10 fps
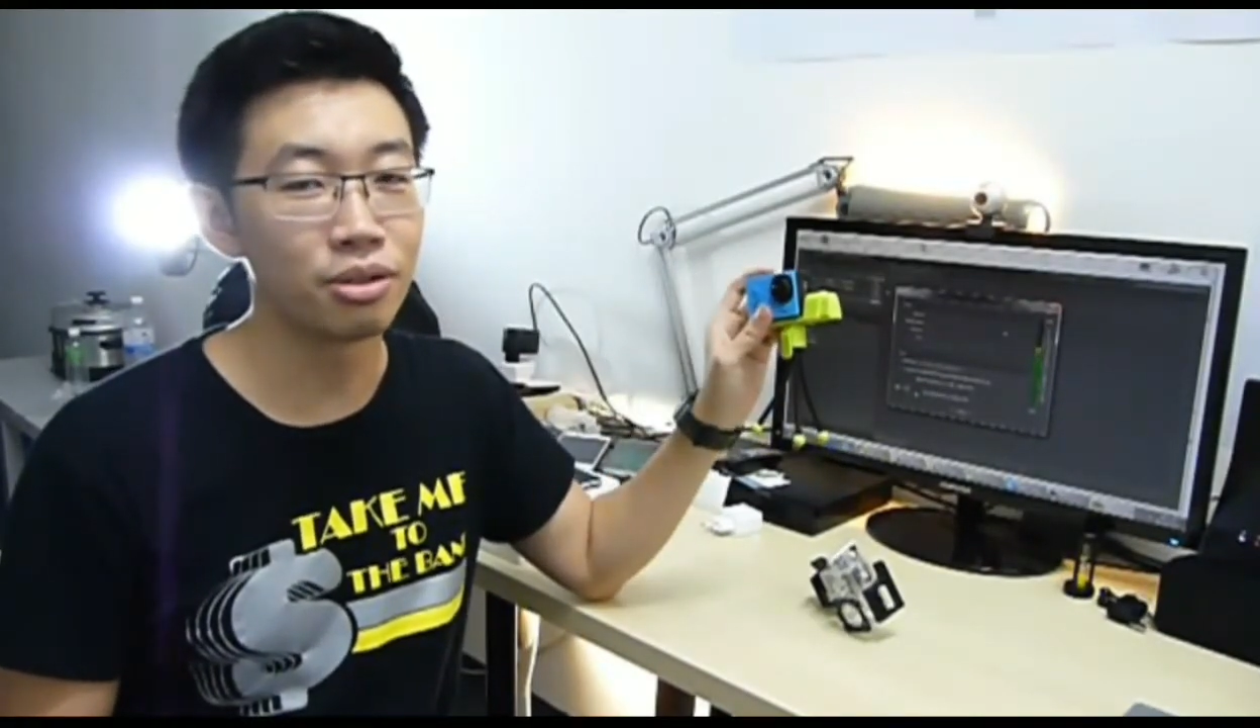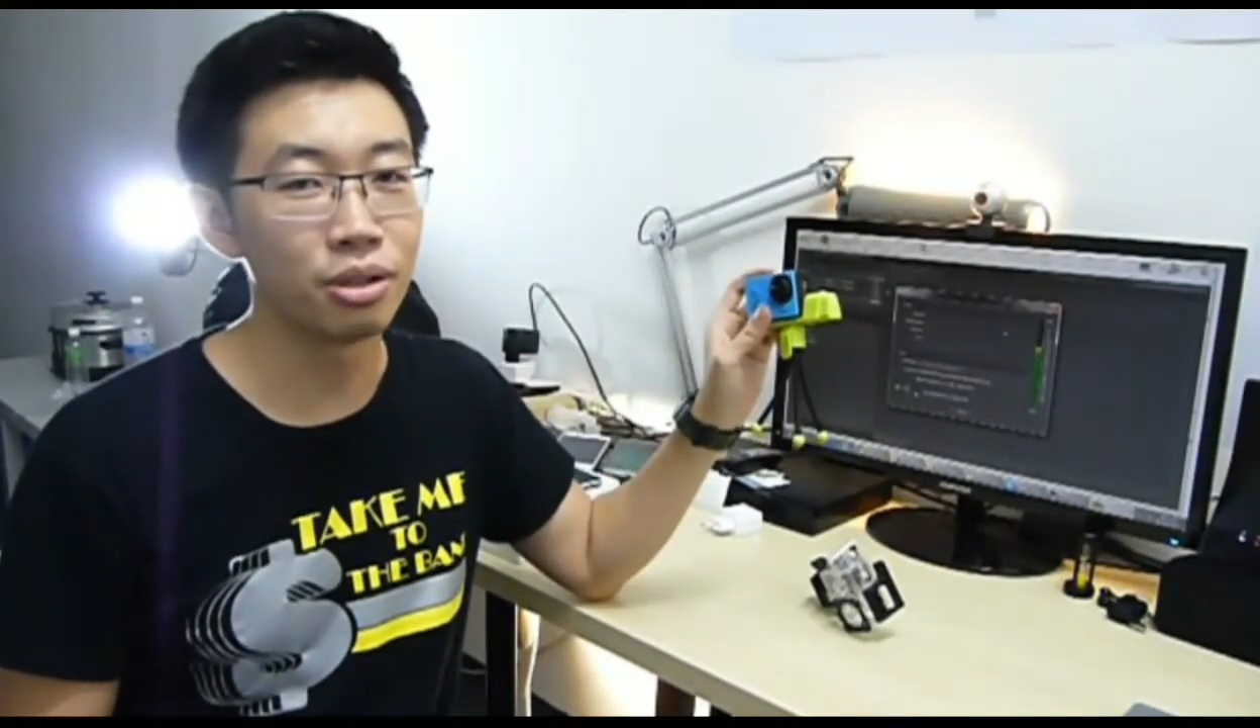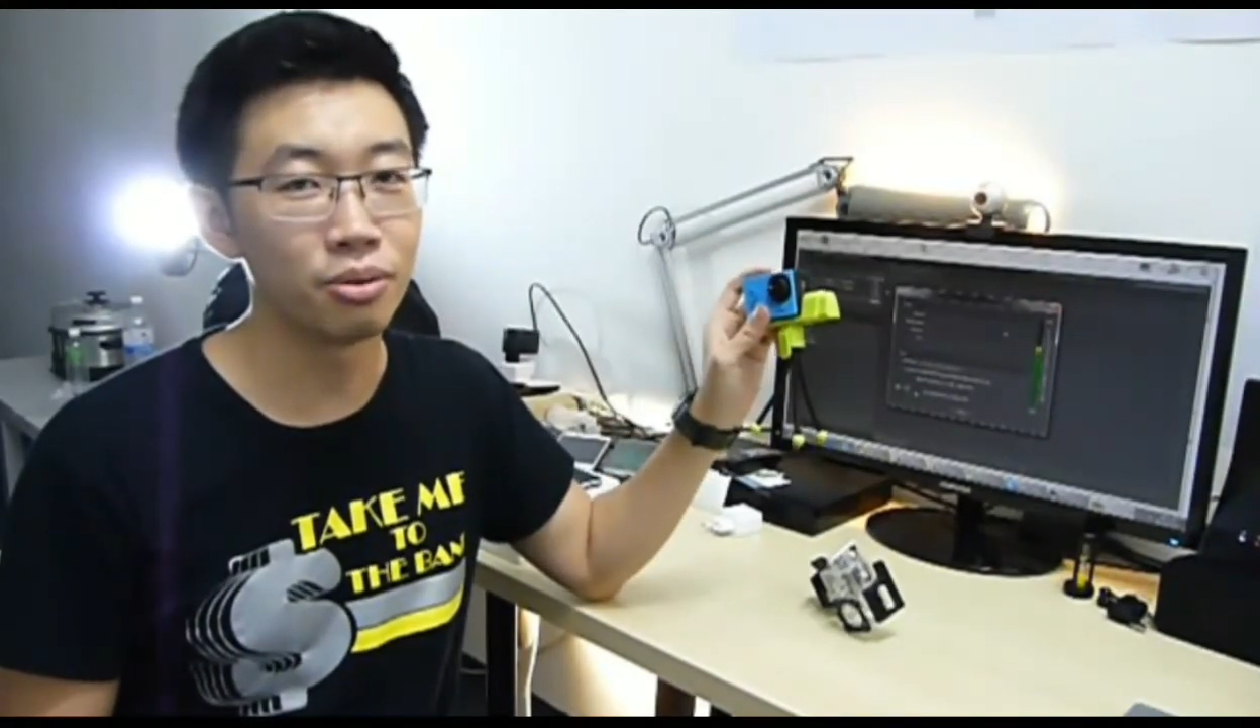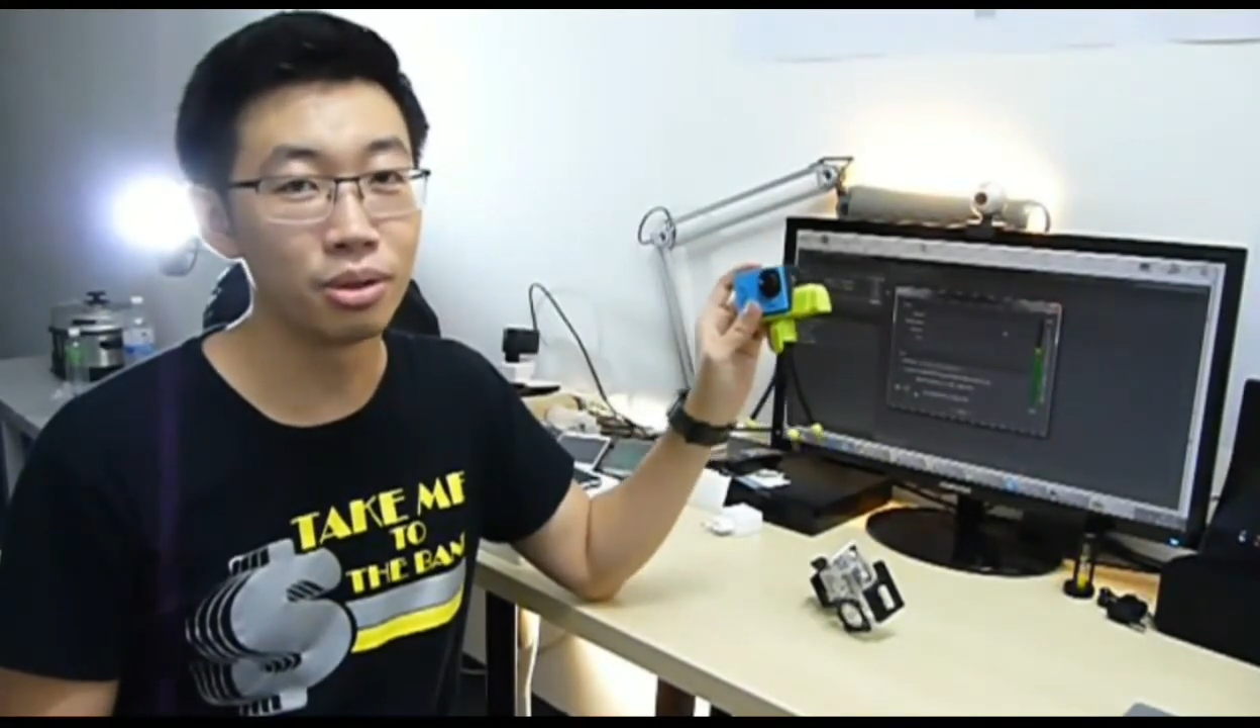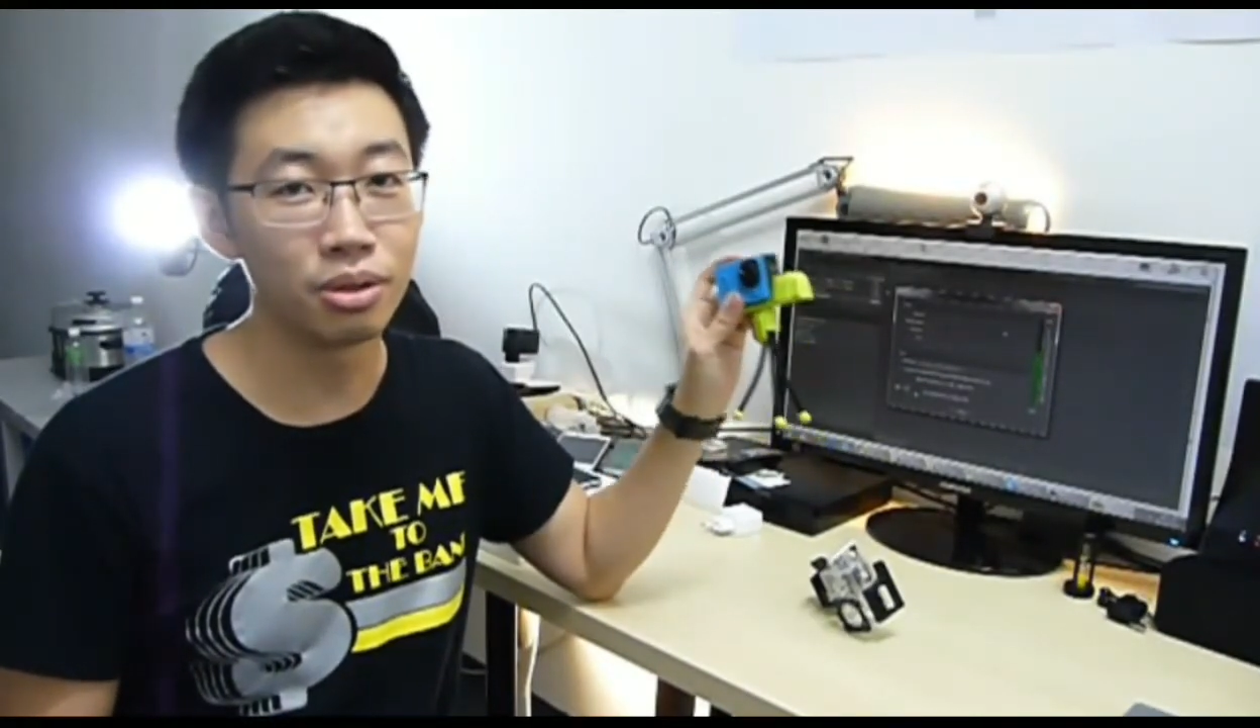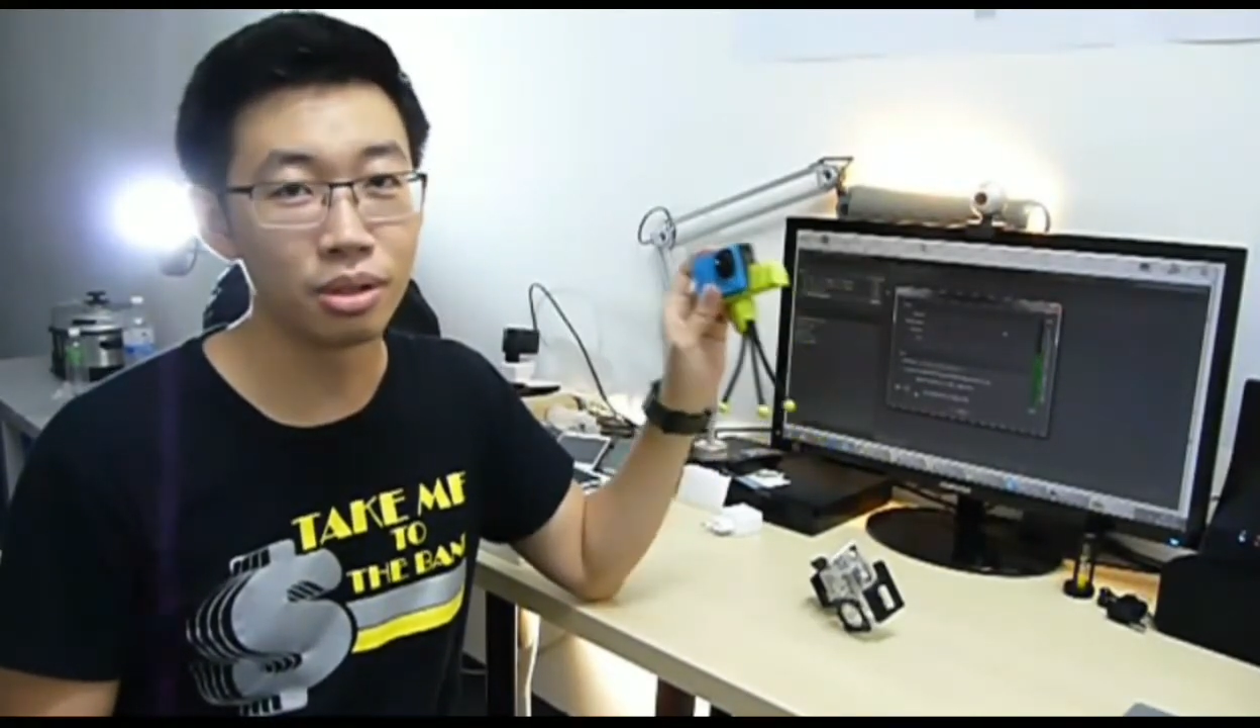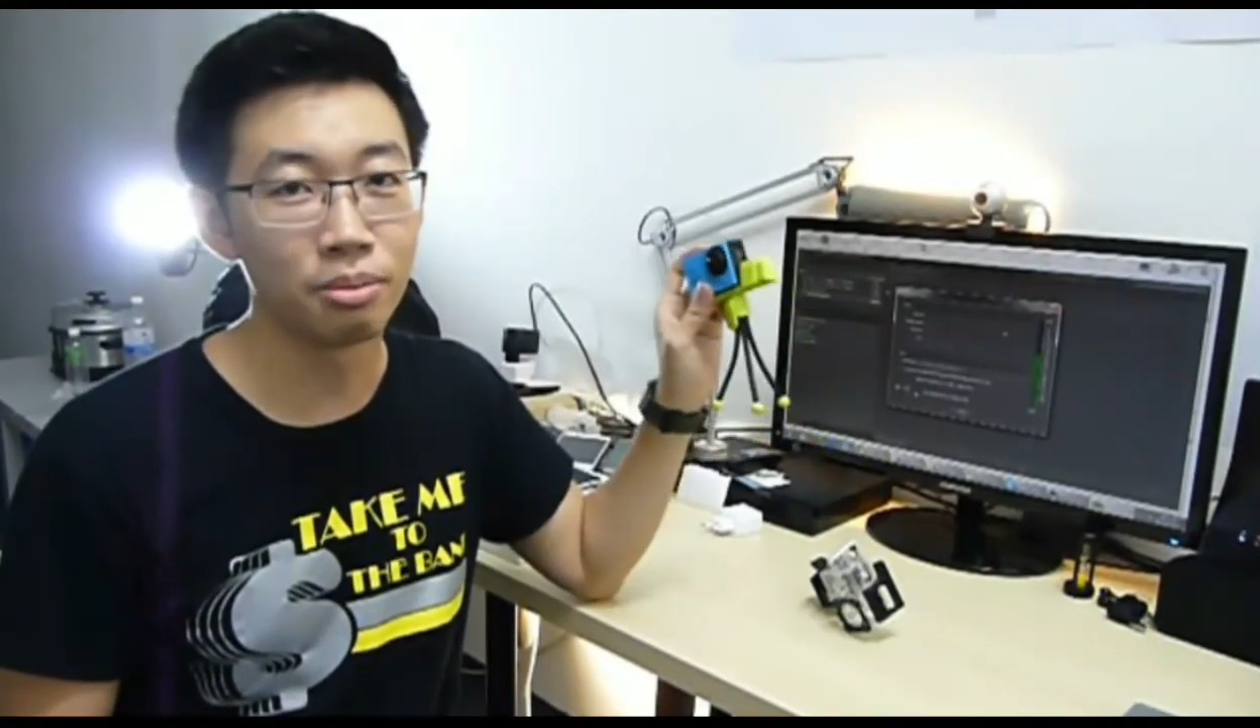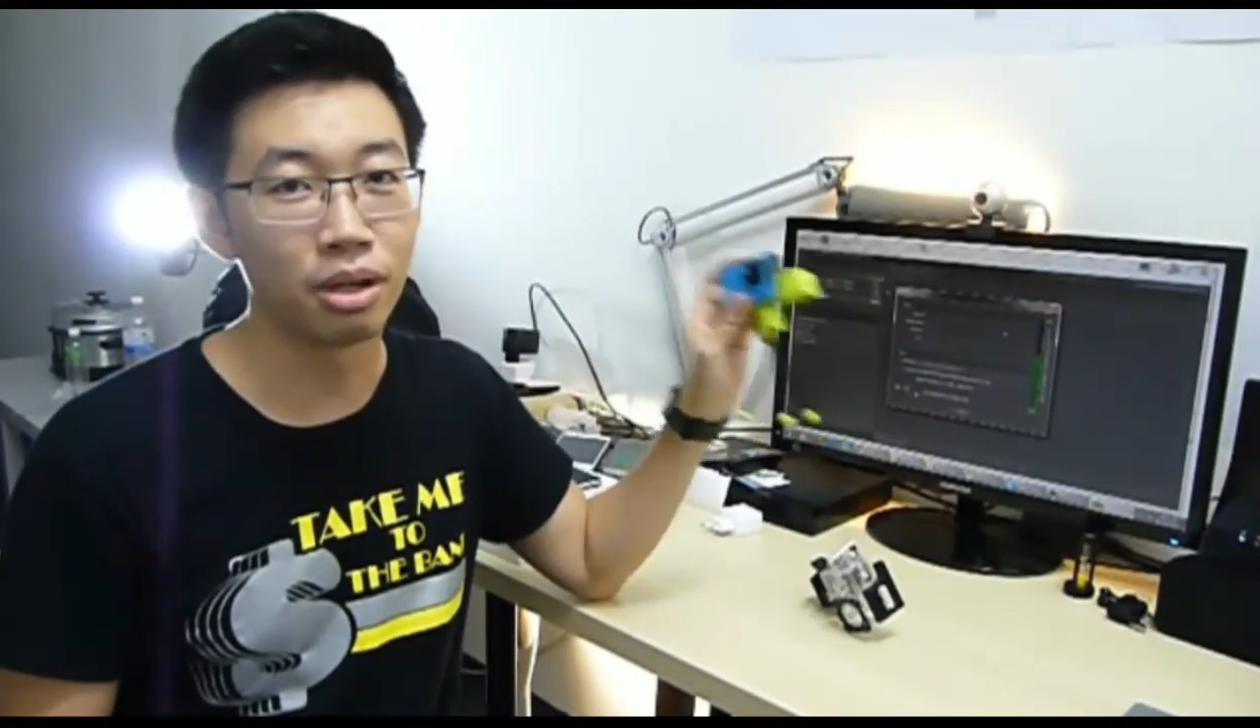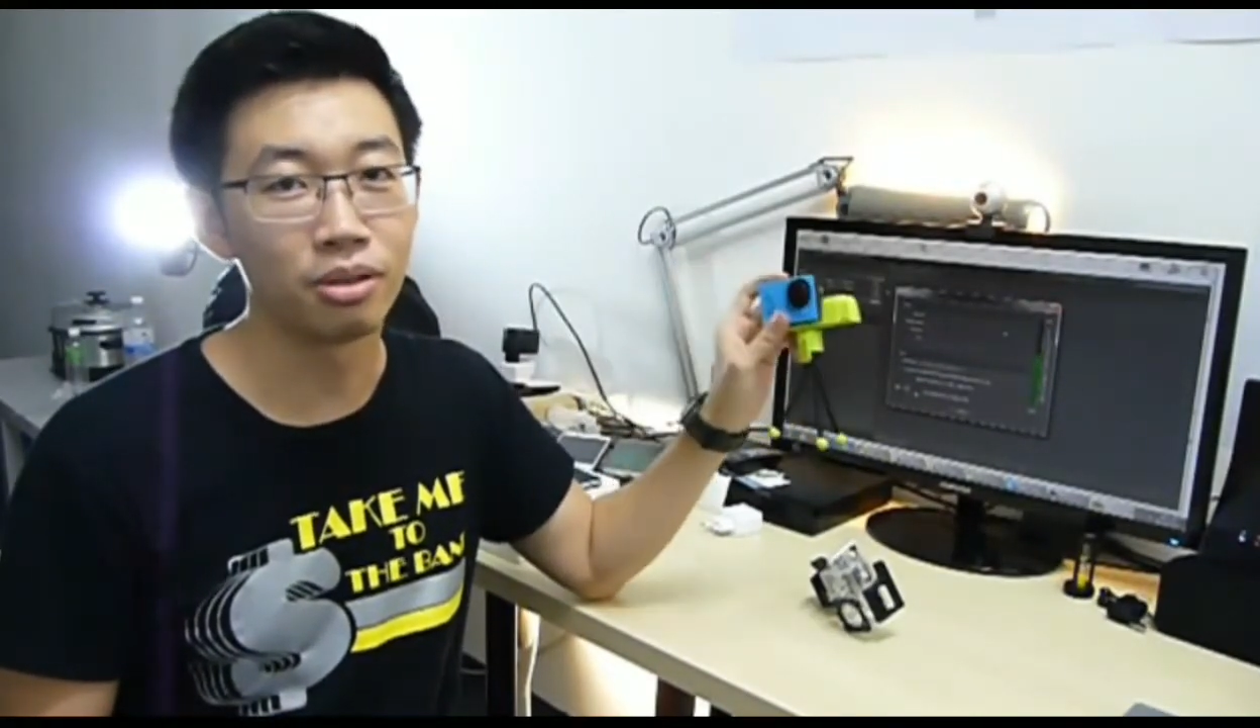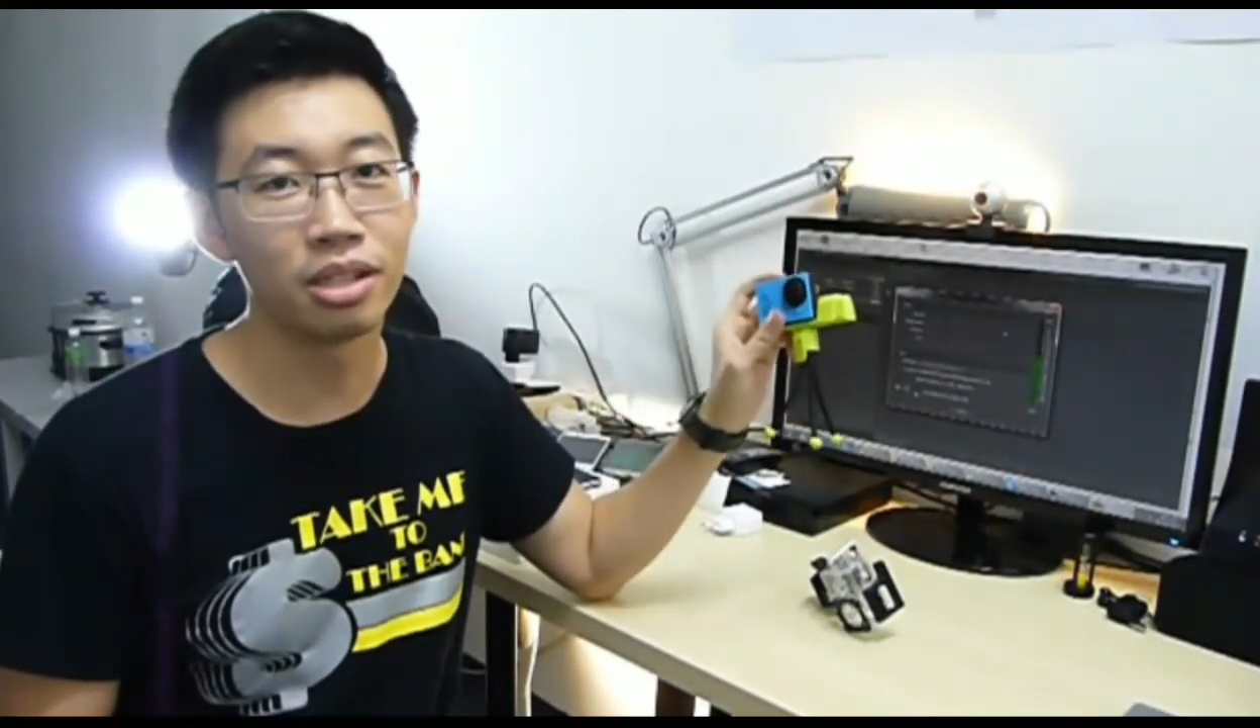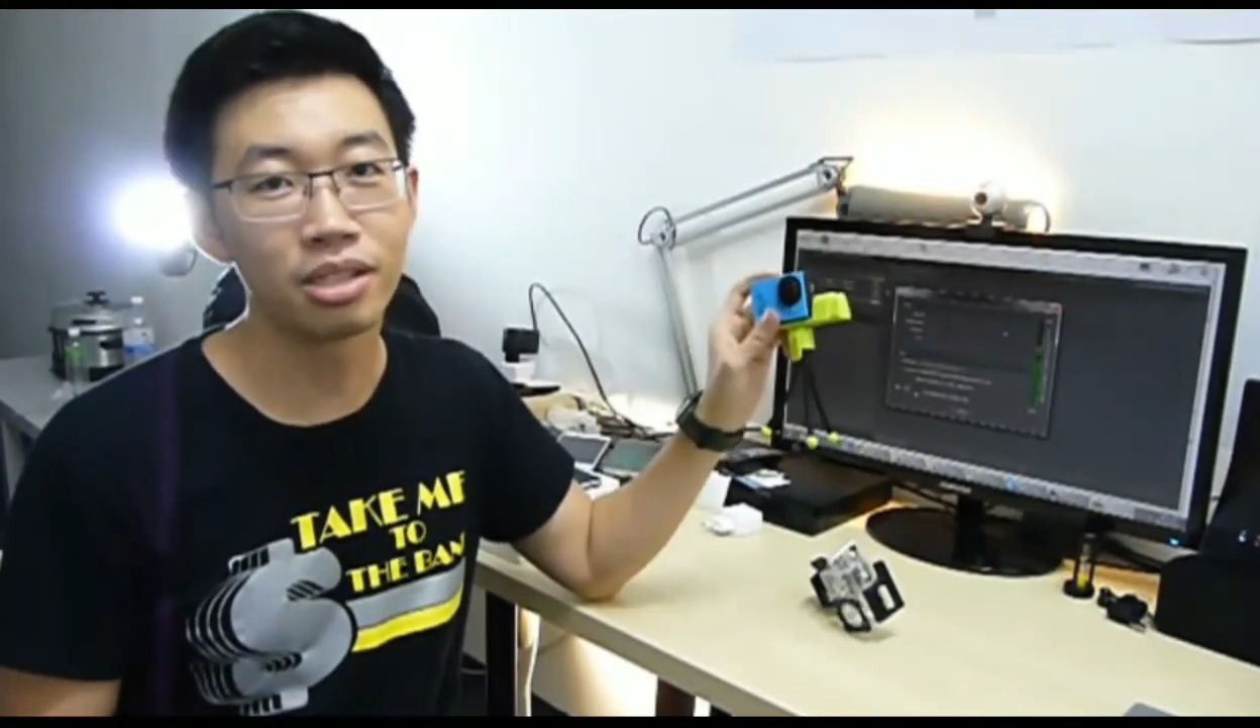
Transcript: reviews about